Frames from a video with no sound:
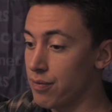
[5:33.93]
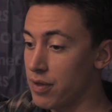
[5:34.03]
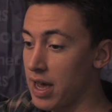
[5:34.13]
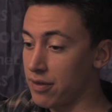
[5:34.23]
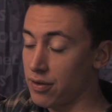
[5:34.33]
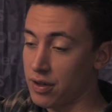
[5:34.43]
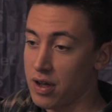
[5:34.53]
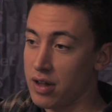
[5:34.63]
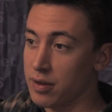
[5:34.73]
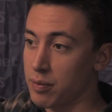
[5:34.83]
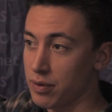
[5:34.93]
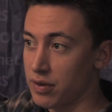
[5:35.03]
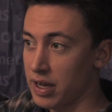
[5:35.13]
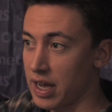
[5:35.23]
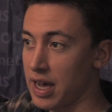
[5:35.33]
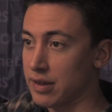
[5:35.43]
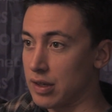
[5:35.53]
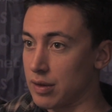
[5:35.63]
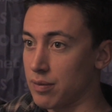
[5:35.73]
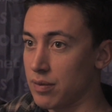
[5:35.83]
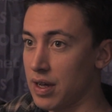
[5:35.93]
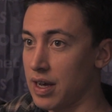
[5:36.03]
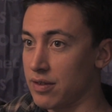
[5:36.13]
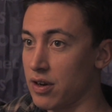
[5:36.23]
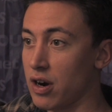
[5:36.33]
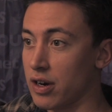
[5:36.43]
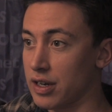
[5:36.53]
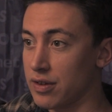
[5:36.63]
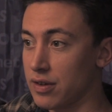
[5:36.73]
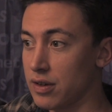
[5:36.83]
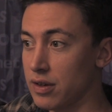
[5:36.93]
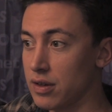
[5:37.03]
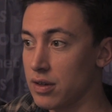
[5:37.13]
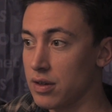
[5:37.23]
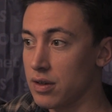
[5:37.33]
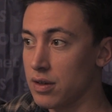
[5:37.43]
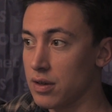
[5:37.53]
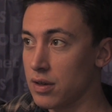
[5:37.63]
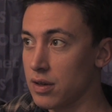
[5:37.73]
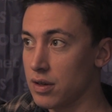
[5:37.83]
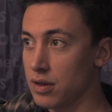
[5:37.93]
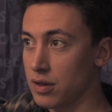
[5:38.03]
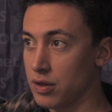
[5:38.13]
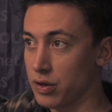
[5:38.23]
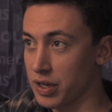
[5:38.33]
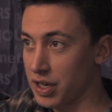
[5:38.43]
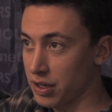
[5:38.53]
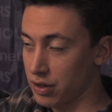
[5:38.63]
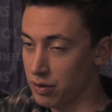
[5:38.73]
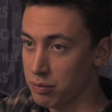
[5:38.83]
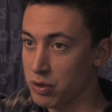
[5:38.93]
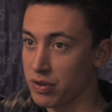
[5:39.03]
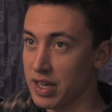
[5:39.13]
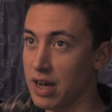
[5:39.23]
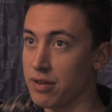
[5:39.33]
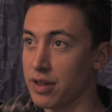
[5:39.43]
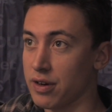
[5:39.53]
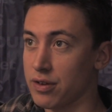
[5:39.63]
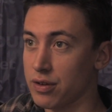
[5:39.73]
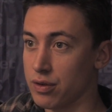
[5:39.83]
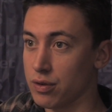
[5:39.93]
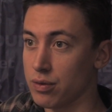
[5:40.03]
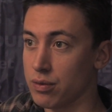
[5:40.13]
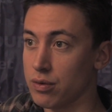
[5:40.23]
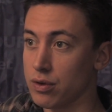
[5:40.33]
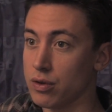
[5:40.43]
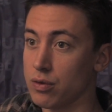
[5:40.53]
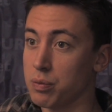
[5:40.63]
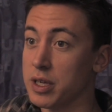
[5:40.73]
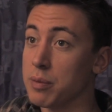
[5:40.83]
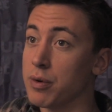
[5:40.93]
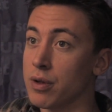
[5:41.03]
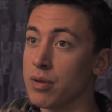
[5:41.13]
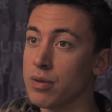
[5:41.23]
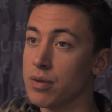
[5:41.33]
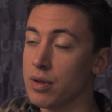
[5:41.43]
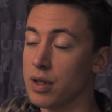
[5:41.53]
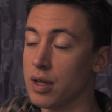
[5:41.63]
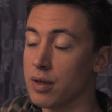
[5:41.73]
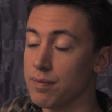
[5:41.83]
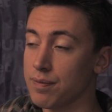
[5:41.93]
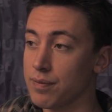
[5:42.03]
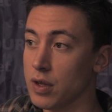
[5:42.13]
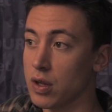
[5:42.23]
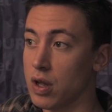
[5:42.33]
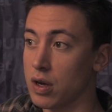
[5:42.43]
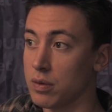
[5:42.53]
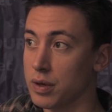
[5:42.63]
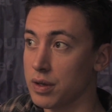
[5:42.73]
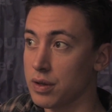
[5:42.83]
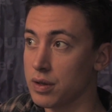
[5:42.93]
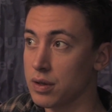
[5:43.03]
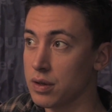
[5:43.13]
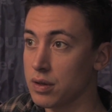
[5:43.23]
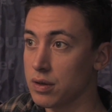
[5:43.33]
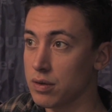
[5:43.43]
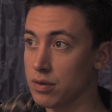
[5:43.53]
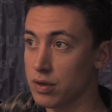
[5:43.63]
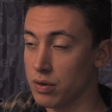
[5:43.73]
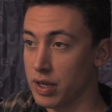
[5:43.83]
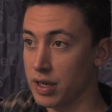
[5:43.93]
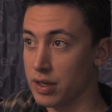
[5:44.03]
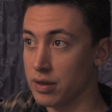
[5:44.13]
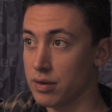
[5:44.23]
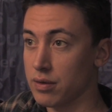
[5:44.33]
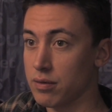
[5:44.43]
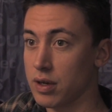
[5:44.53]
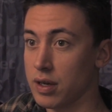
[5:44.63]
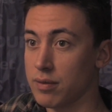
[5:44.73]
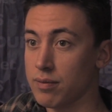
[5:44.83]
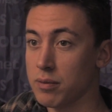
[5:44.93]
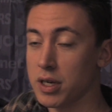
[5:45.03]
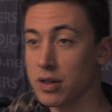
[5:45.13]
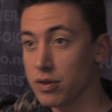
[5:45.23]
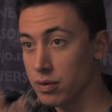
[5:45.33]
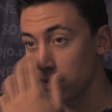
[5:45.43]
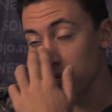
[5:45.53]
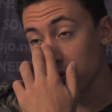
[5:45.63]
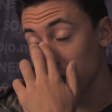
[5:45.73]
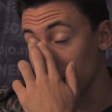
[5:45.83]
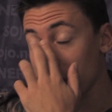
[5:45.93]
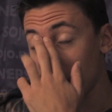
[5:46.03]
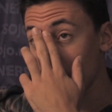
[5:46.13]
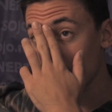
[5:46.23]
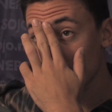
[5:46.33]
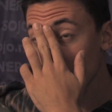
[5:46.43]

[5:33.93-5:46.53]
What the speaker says: Yeah, so the concept was like, as an artist, you're getting your music out there to new people, along with donating money to a good cause.